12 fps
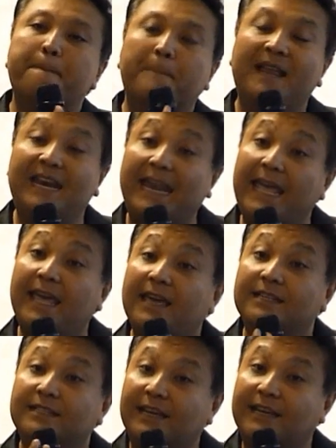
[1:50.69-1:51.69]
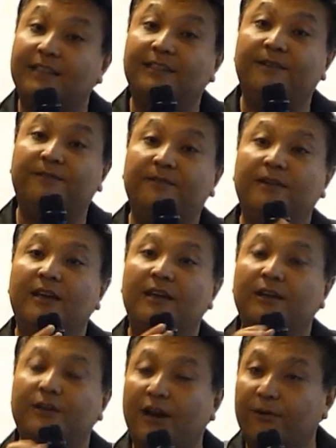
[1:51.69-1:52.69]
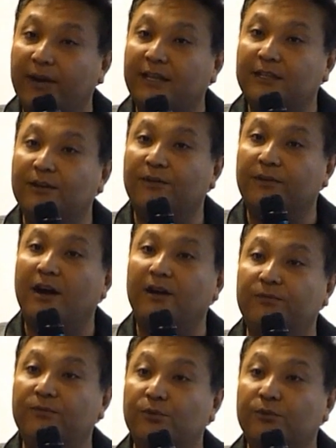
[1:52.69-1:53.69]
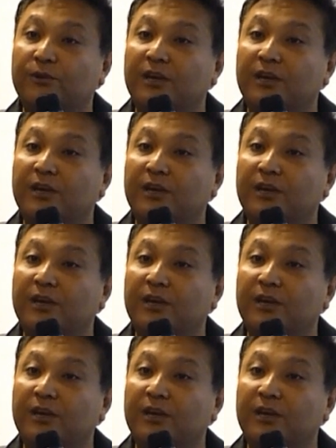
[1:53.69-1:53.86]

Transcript: Malay Executive Director of Carrefour,